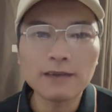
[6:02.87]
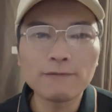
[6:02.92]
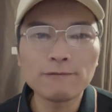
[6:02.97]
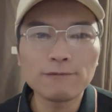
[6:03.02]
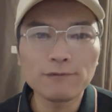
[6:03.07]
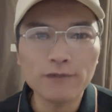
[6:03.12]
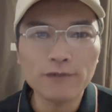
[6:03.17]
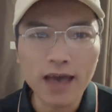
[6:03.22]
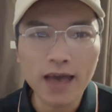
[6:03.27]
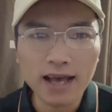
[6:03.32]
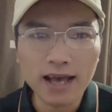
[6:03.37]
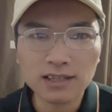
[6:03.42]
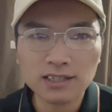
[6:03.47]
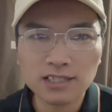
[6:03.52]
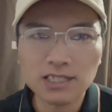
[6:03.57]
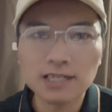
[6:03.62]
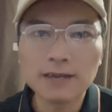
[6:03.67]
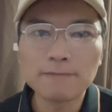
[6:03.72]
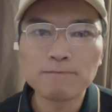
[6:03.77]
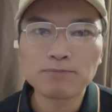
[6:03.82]
In
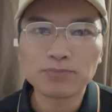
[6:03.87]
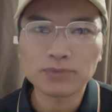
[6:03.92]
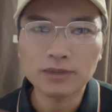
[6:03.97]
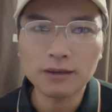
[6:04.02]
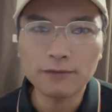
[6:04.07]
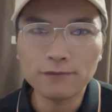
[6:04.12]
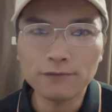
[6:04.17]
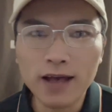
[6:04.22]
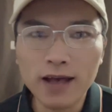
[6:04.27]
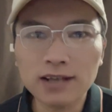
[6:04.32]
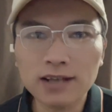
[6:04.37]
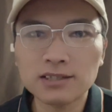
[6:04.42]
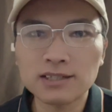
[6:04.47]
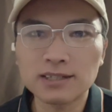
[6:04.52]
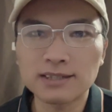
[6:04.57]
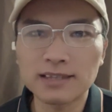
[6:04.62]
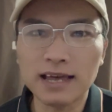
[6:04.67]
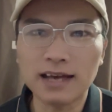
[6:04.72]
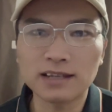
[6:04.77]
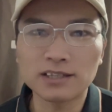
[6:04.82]
fact, the fact
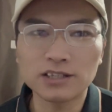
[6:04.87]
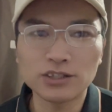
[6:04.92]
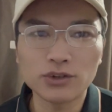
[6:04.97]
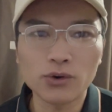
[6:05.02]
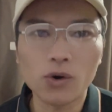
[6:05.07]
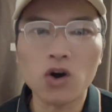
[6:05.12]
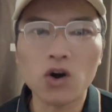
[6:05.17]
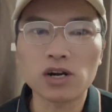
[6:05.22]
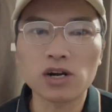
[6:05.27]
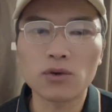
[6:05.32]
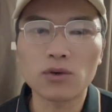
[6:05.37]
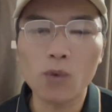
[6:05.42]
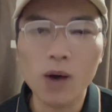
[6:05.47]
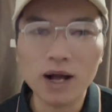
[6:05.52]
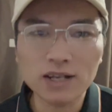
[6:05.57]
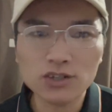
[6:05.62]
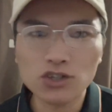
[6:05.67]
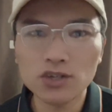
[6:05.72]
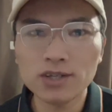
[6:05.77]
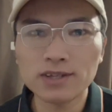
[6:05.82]
that you are
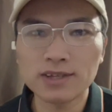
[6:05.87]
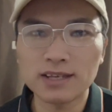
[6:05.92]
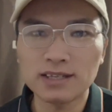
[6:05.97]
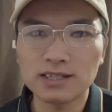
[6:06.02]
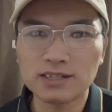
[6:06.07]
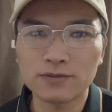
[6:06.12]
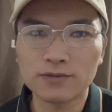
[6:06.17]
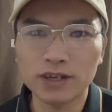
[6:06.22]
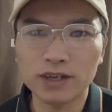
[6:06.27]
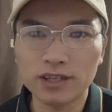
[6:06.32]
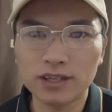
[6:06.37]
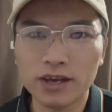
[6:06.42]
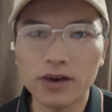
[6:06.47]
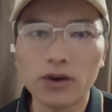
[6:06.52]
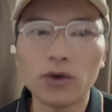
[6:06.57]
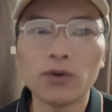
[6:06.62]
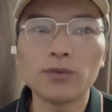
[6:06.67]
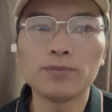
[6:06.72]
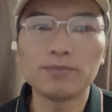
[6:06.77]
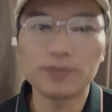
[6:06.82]
watching this
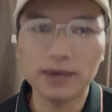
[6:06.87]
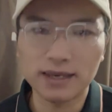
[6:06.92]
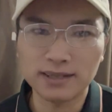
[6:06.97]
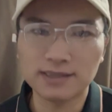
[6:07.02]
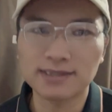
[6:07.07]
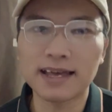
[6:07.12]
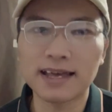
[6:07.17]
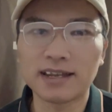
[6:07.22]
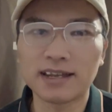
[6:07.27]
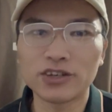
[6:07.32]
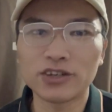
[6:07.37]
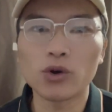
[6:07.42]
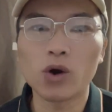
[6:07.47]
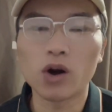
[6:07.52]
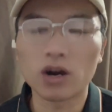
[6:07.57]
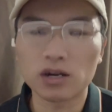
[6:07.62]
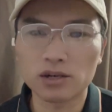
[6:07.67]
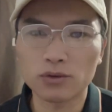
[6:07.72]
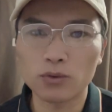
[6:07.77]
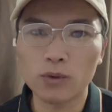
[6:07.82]
video means that you
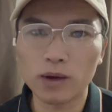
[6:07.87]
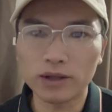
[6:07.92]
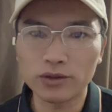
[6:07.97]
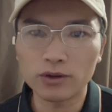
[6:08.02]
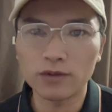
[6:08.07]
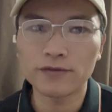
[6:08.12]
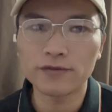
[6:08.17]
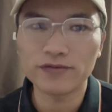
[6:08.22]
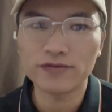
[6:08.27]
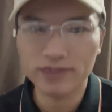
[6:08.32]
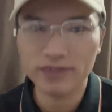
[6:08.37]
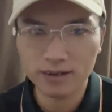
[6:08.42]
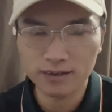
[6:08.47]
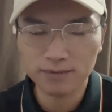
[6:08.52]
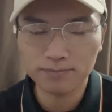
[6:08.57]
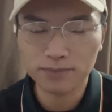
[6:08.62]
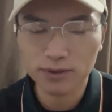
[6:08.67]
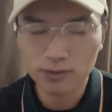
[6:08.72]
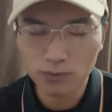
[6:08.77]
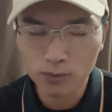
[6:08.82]
are one of the
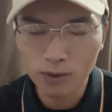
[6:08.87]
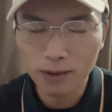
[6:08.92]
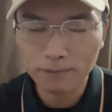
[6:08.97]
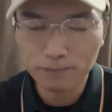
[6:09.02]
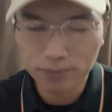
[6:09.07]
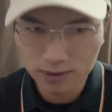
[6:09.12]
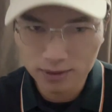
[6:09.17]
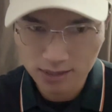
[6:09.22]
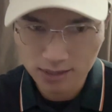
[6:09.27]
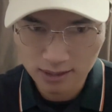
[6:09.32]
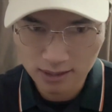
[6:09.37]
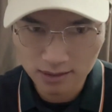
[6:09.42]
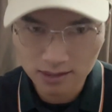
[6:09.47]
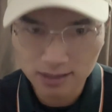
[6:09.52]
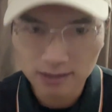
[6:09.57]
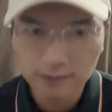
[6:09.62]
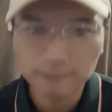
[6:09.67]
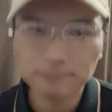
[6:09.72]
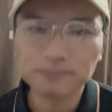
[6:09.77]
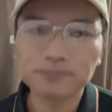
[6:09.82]

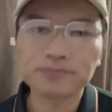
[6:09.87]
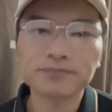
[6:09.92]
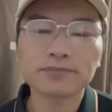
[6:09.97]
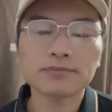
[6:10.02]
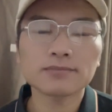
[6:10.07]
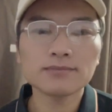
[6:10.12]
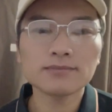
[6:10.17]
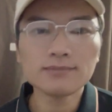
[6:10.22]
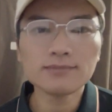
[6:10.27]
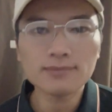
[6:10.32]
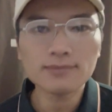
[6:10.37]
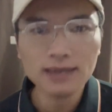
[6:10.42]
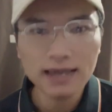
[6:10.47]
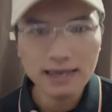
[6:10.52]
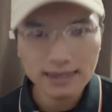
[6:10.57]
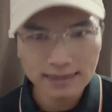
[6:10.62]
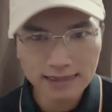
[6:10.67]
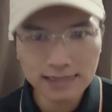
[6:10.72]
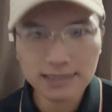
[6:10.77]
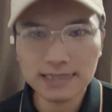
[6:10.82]
1%.
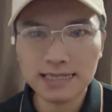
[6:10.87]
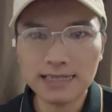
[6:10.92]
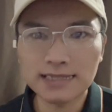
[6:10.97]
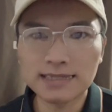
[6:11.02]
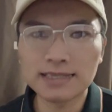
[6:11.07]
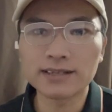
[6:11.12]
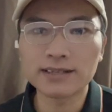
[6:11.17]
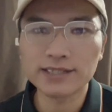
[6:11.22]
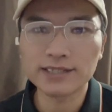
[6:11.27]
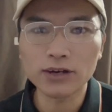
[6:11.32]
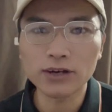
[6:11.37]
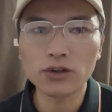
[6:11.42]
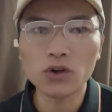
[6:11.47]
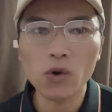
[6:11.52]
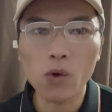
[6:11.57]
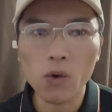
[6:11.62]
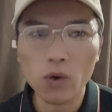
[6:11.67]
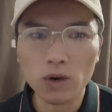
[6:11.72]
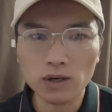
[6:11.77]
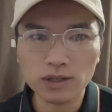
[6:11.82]
This is a
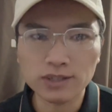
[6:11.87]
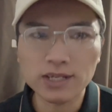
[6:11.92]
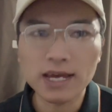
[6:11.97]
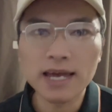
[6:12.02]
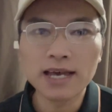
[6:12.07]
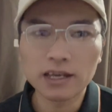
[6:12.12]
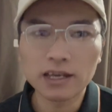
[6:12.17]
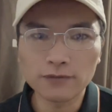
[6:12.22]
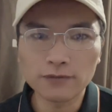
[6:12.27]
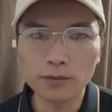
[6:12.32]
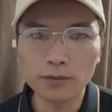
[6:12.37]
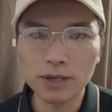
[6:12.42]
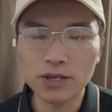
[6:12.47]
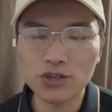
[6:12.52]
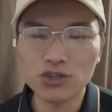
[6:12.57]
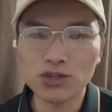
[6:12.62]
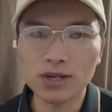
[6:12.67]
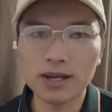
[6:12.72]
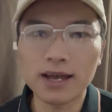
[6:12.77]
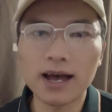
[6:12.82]
so-called
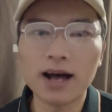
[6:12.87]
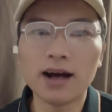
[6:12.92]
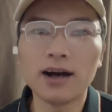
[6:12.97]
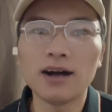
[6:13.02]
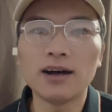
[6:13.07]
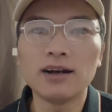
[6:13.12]
information